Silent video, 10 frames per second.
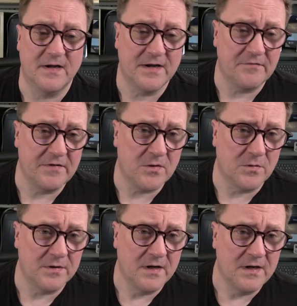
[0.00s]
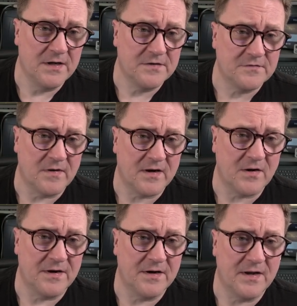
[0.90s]
the header record. So I
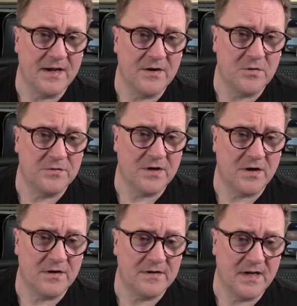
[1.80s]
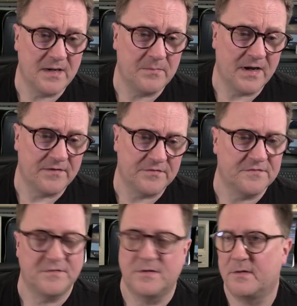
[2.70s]
got a NO dot name, address,
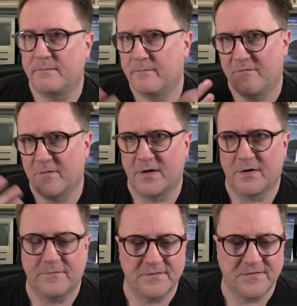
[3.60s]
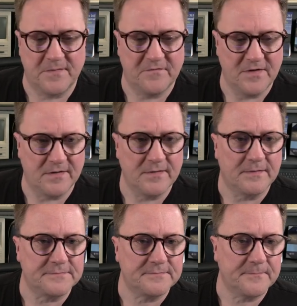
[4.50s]
and city, funny enough, the same field.
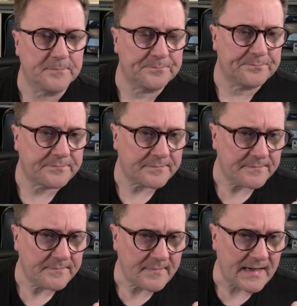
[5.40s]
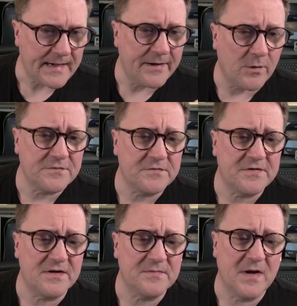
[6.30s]
It also
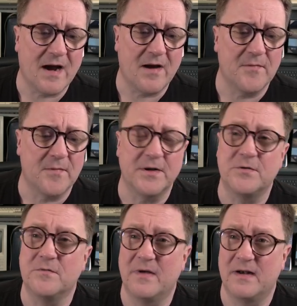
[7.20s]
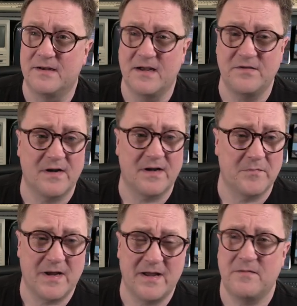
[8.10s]
tells me how I want to do validation.
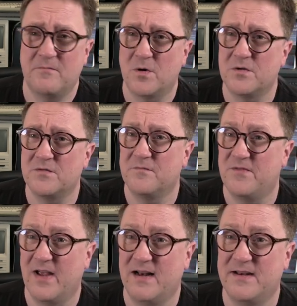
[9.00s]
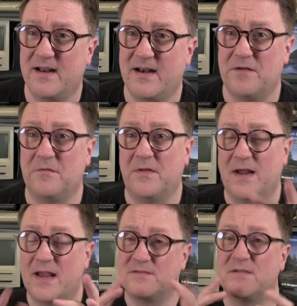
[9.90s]
I want to validate everything
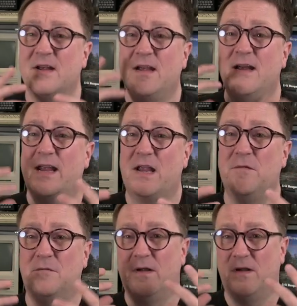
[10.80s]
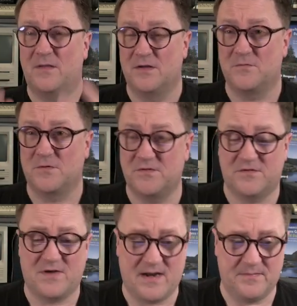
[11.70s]
as if this was
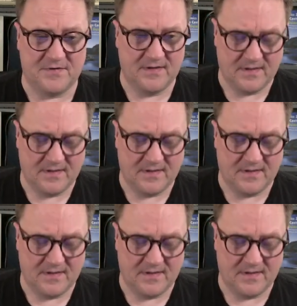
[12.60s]
typed.